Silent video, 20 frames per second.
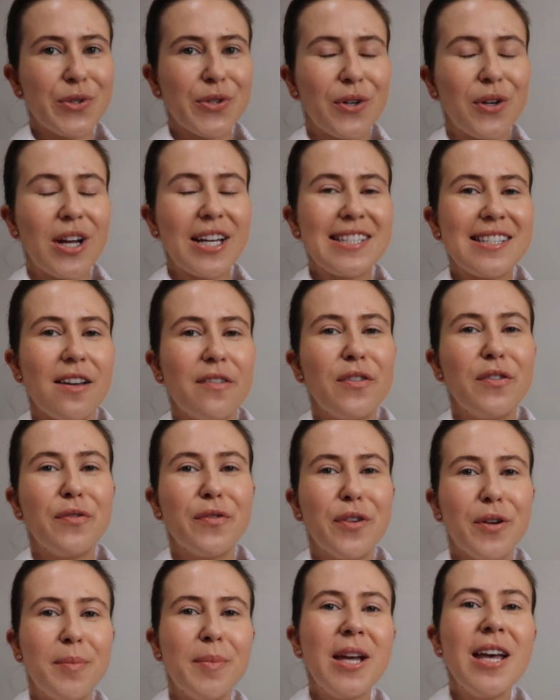So I suffered
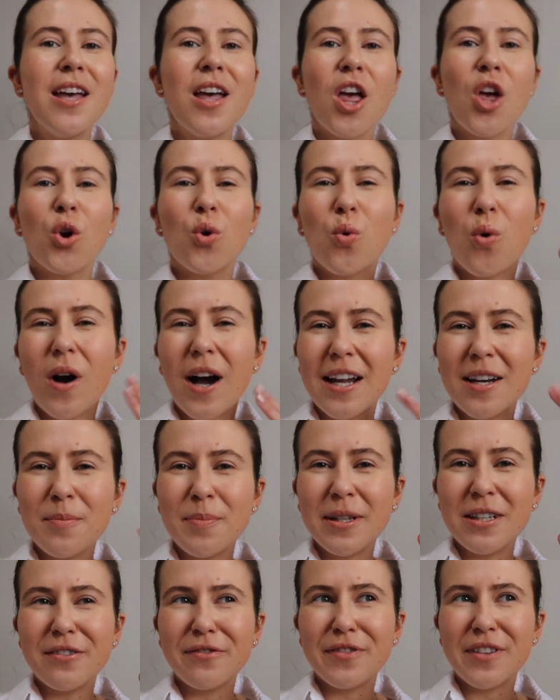from quite a
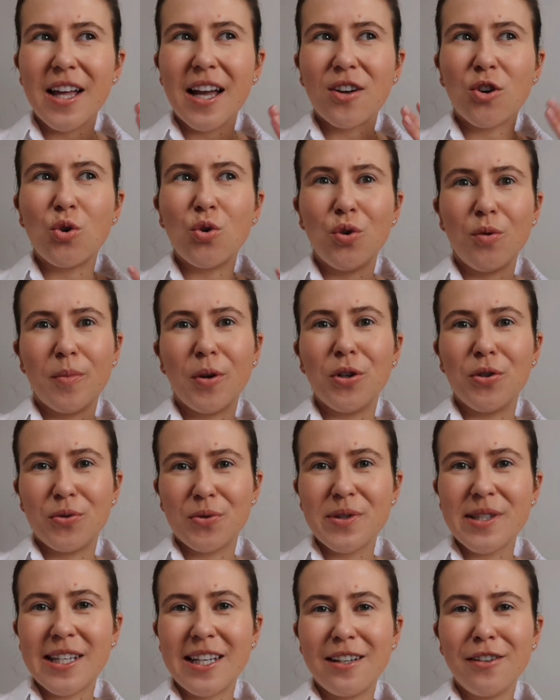bit of like
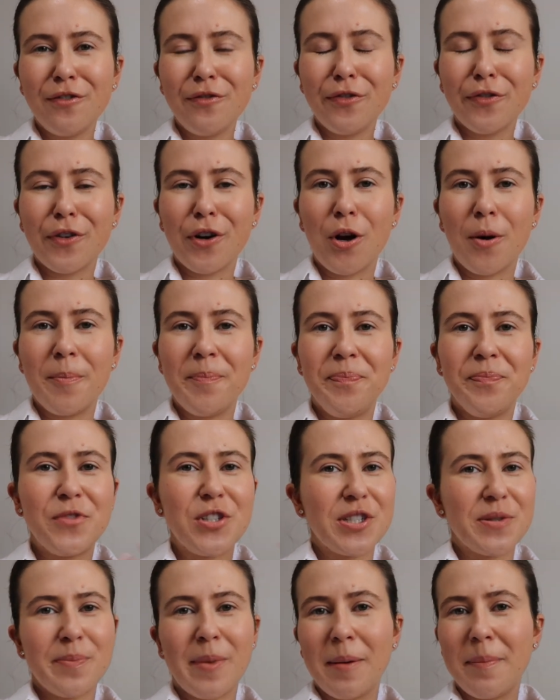hormonal skin from
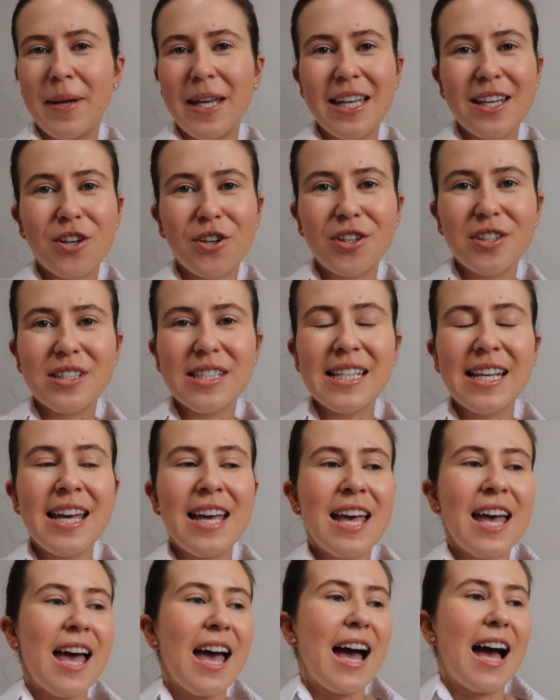just my PCOS
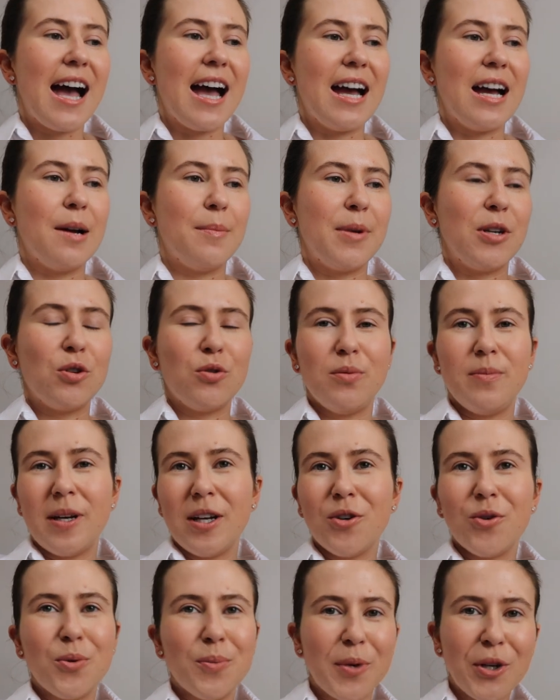and all
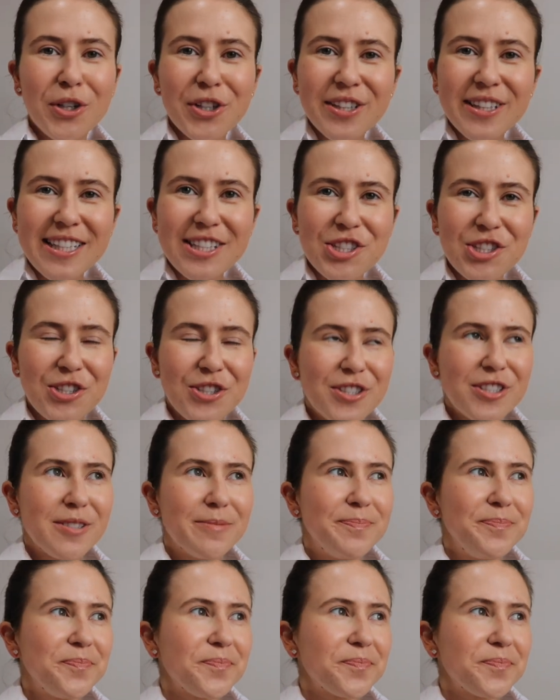my hormonal issues.